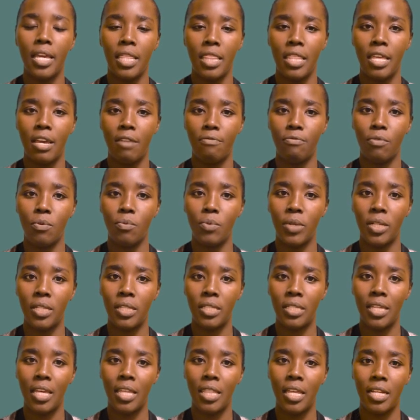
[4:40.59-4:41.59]
and therefore we'll
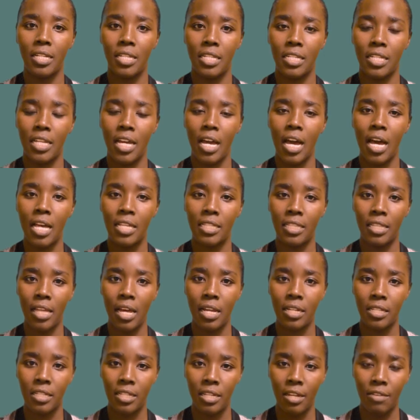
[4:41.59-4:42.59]
say that it has
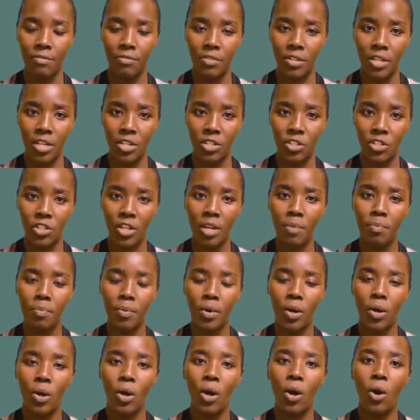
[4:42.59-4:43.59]
that definite
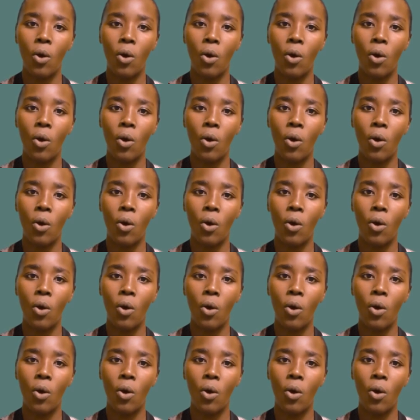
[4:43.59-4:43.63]
shape,